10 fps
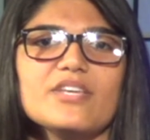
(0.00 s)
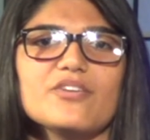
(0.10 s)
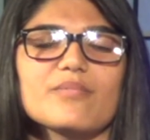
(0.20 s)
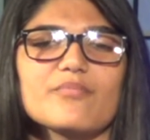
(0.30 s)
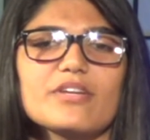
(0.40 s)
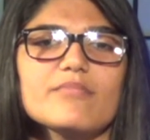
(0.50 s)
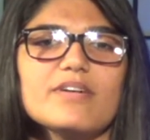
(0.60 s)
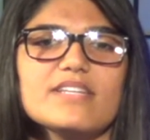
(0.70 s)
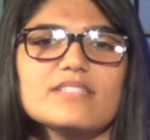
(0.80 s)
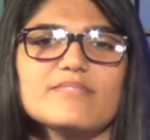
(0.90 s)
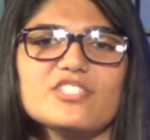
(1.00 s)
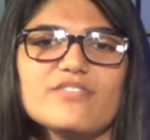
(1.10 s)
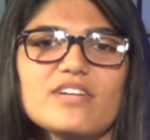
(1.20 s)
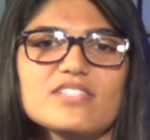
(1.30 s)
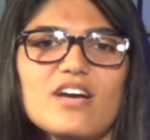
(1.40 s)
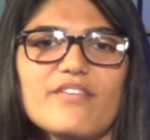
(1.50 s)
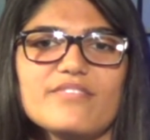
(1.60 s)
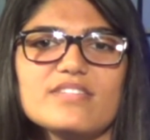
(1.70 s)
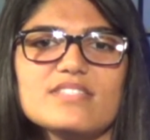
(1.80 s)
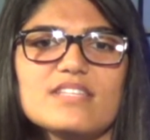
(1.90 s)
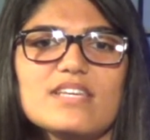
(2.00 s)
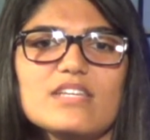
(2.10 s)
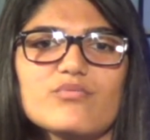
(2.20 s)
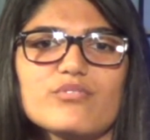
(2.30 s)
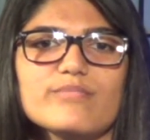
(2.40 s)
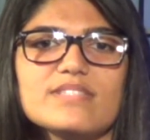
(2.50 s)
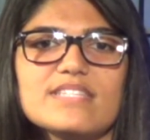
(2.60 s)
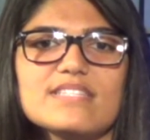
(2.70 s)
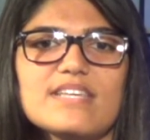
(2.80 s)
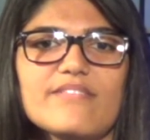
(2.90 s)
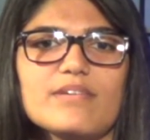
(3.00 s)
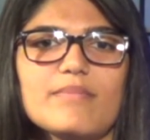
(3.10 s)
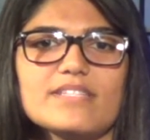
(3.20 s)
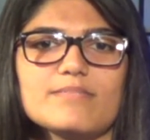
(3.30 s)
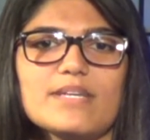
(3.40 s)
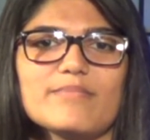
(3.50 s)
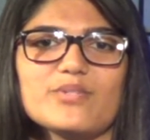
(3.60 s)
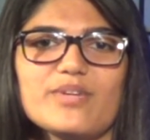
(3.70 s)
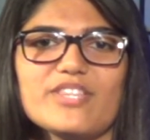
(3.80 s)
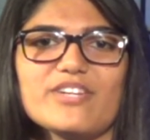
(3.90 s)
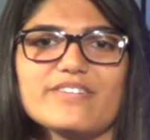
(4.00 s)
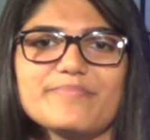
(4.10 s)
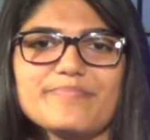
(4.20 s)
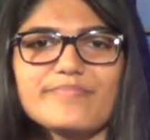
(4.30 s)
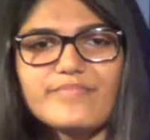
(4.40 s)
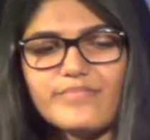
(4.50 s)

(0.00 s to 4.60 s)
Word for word: You can bring your money to Michelon's office in room C7 by September 23rd.